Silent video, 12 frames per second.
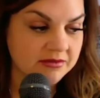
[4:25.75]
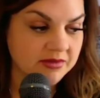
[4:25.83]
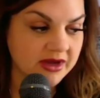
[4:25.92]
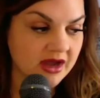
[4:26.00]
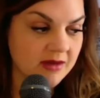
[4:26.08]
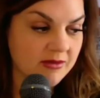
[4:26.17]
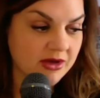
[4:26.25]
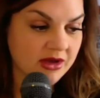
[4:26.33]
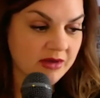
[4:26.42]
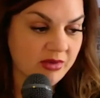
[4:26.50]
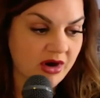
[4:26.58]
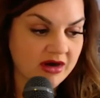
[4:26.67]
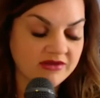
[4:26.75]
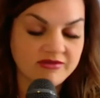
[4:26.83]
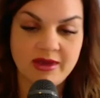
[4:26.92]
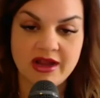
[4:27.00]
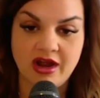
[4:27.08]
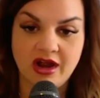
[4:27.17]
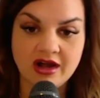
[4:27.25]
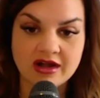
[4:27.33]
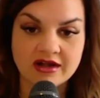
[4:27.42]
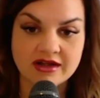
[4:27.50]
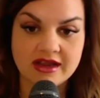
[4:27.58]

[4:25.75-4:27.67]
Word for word: become a, a, part of my heart